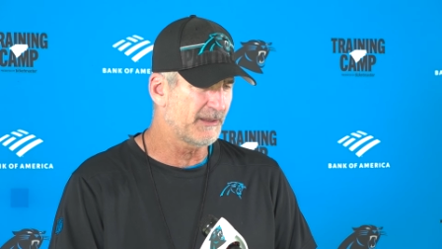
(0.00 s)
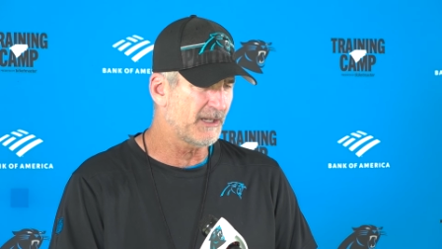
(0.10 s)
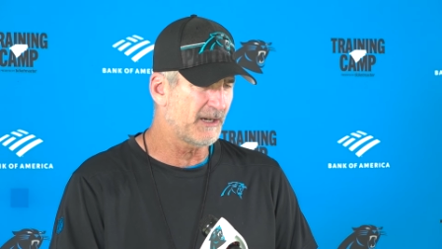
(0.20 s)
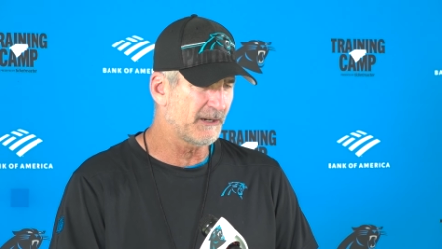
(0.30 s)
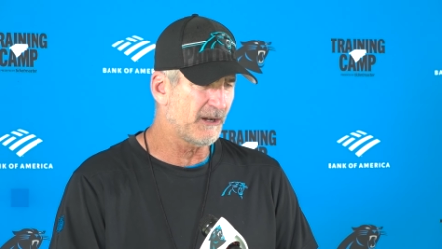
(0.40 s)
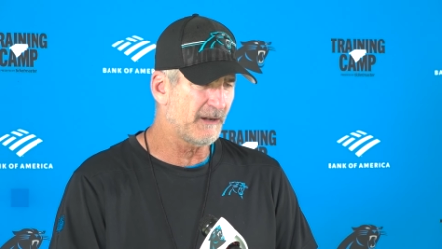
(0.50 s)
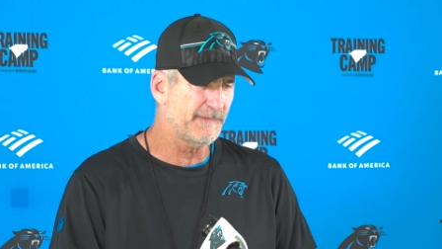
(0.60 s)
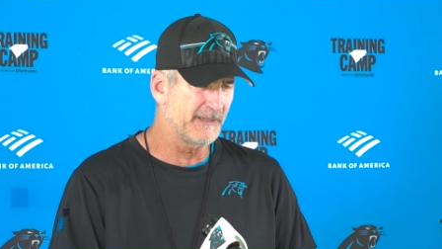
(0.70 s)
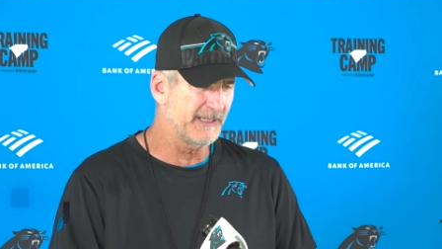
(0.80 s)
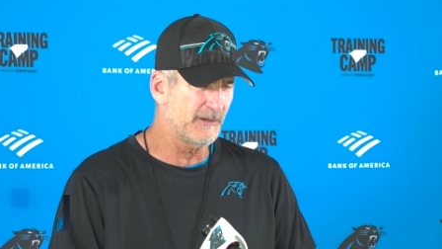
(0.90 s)
to thud it
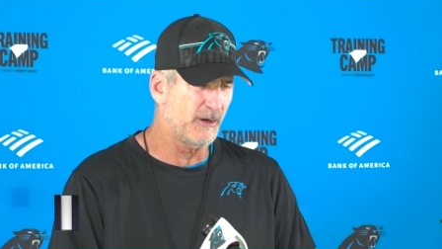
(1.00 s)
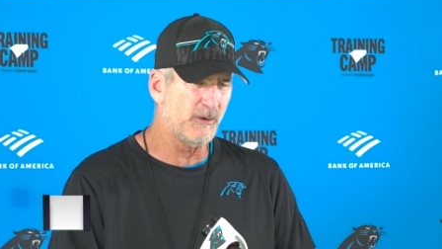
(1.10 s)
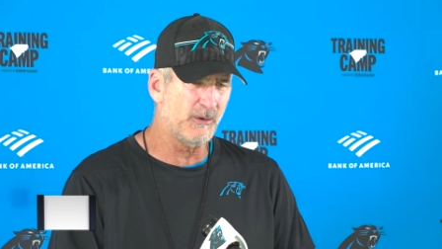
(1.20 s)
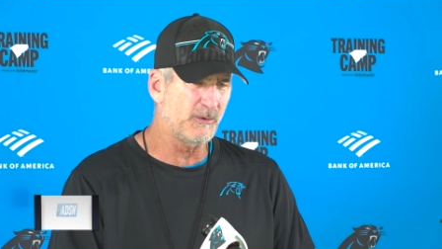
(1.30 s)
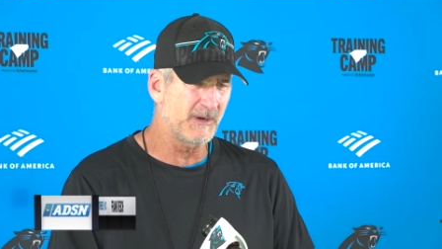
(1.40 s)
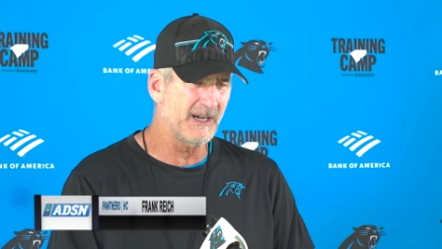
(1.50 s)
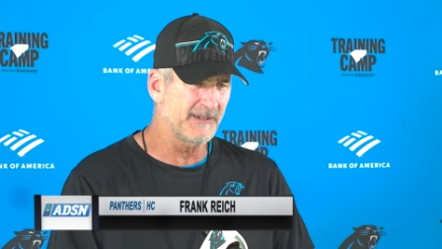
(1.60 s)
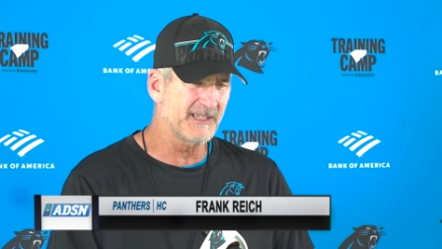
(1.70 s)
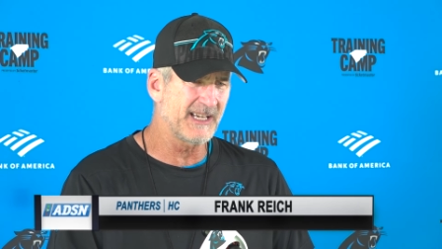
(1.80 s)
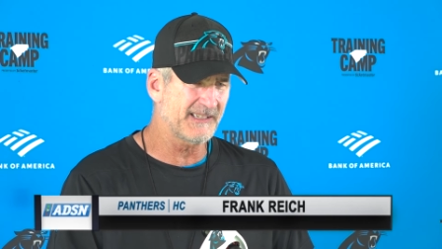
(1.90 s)
off in the hole where
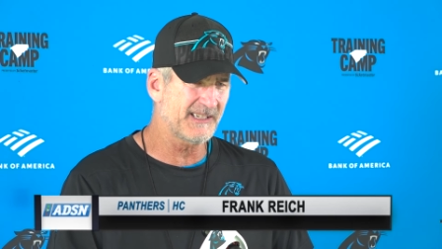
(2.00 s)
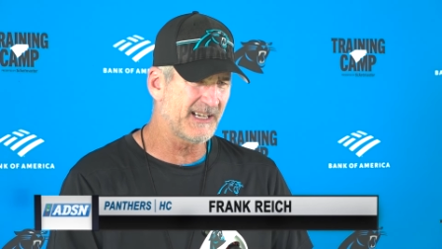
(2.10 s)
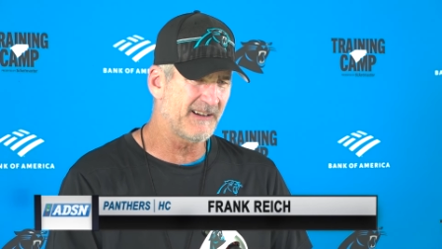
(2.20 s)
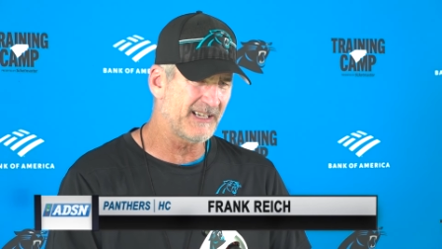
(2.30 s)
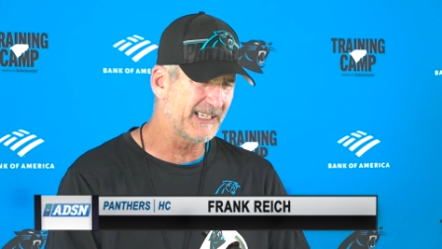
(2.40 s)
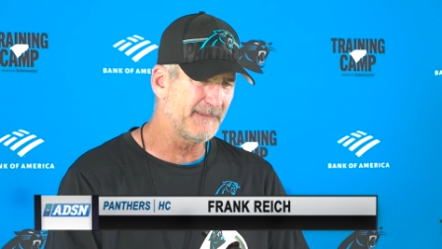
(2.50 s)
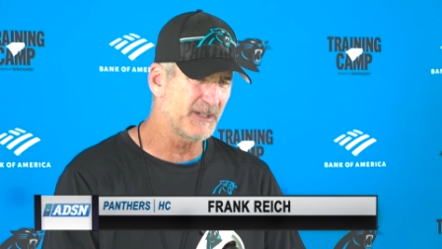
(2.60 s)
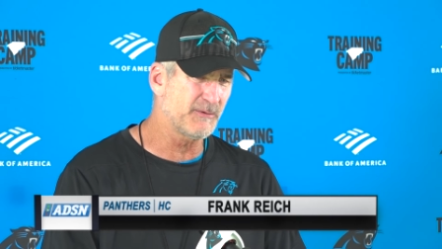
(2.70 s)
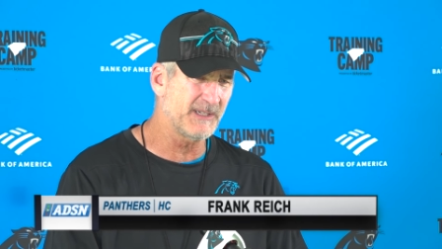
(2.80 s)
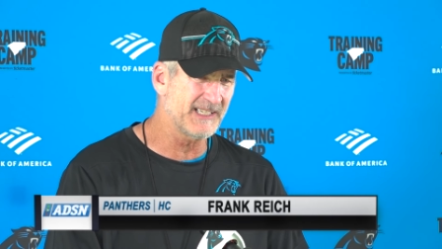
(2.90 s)
it's necessary, like in
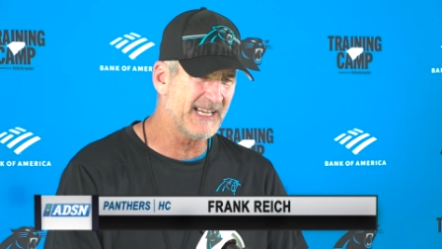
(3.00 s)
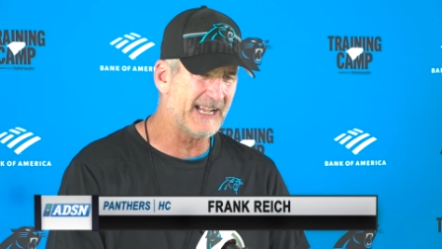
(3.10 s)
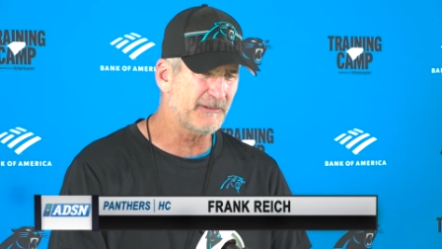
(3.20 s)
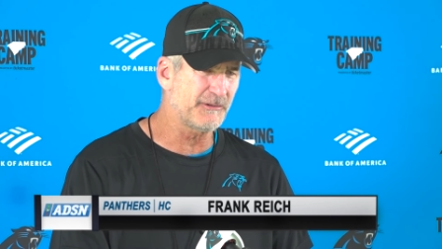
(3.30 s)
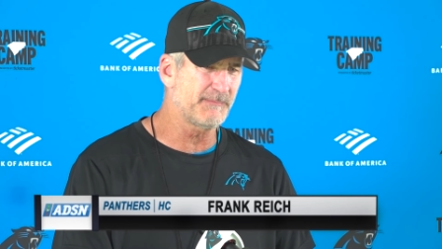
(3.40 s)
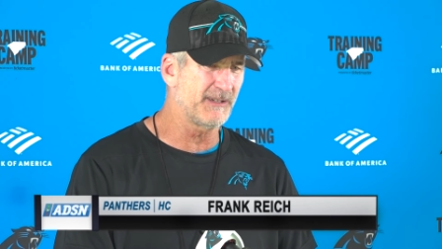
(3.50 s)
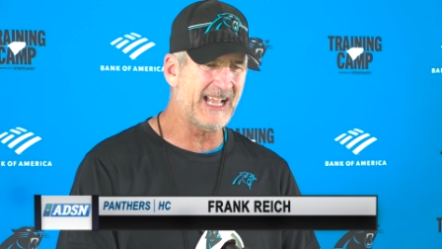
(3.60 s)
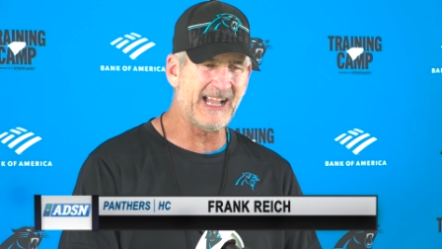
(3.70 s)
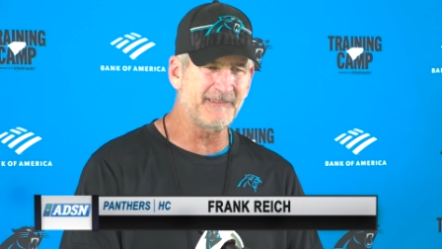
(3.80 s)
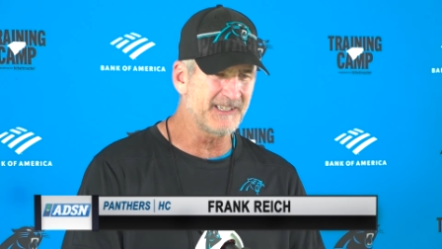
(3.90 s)
between the tackles, but
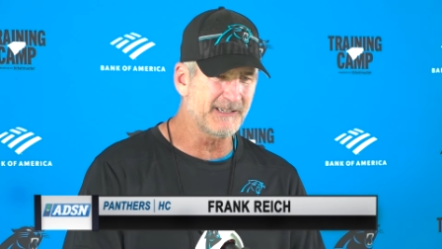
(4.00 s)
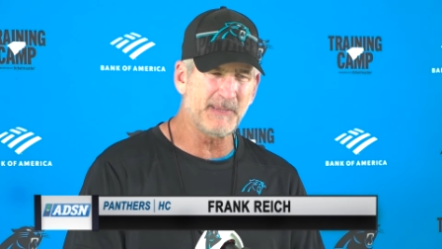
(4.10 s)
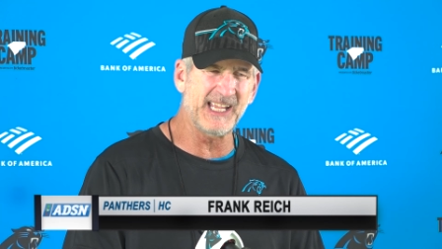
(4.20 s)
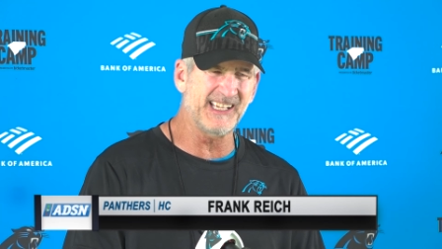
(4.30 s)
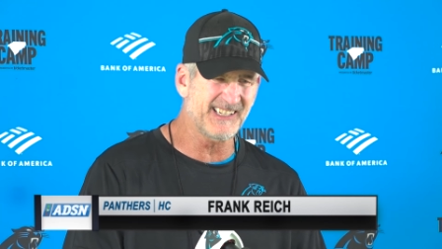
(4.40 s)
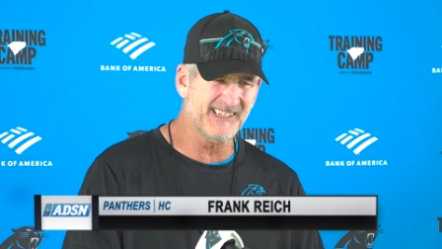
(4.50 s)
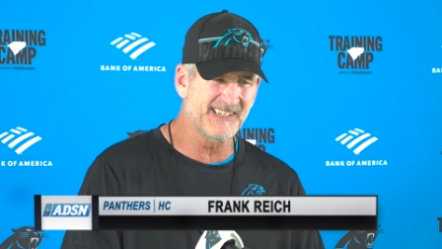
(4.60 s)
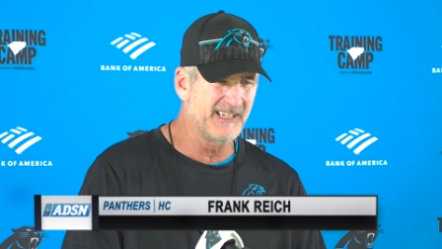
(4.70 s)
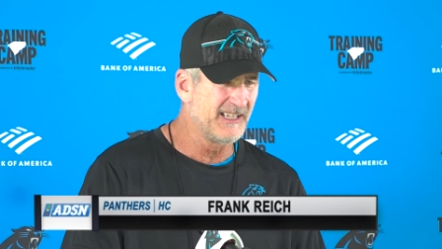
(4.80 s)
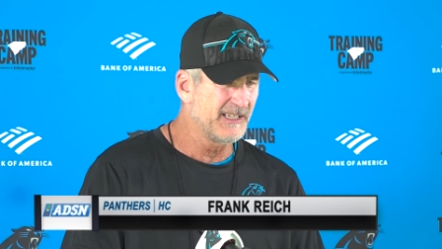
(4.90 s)
out in space,
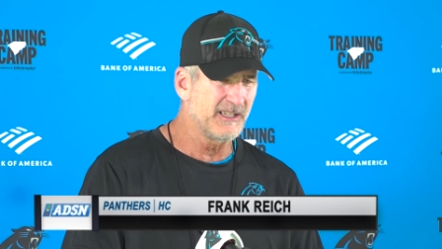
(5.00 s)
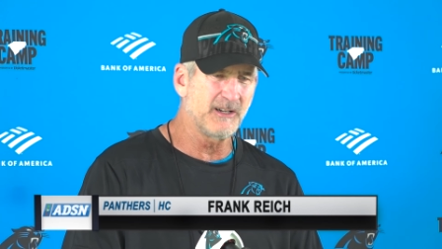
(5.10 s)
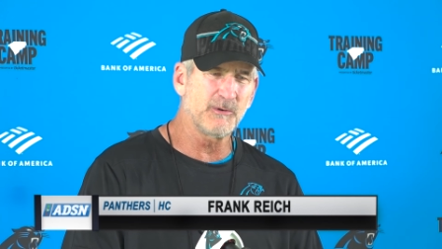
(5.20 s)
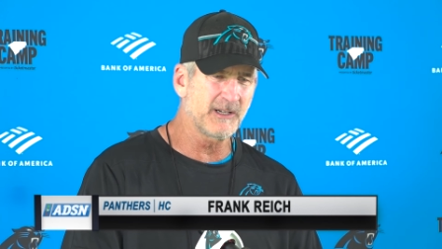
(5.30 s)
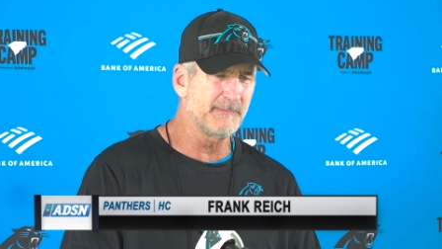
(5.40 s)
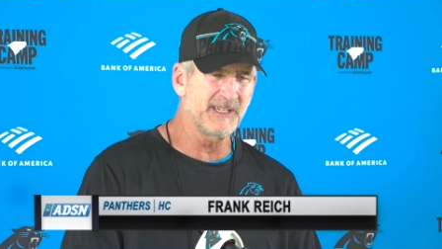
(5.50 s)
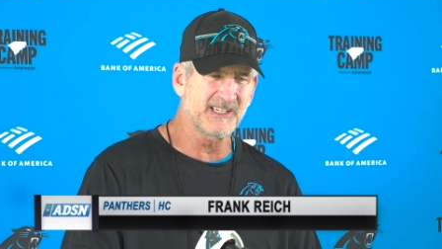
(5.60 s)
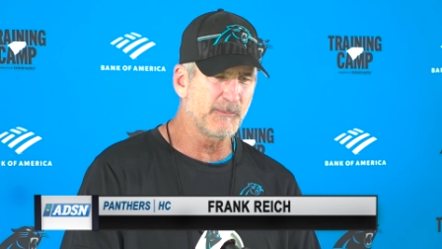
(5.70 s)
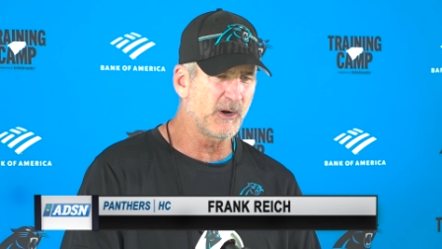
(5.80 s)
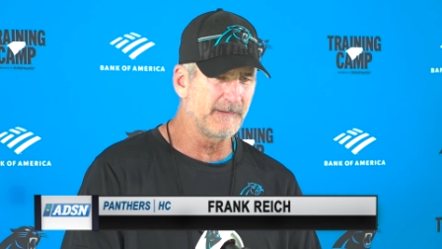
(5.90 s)
you know, we're going to be
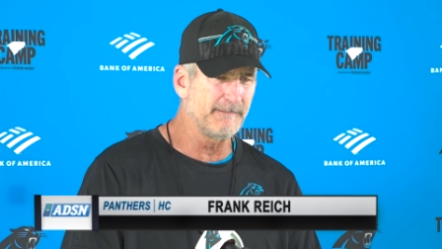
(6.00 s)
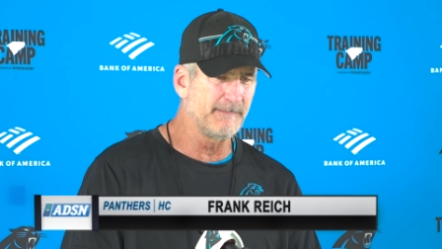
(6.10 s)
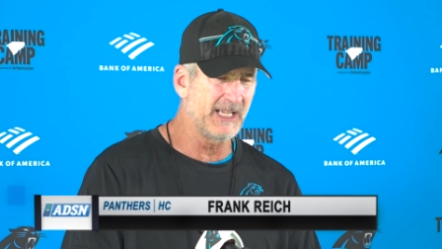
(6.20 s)
smart.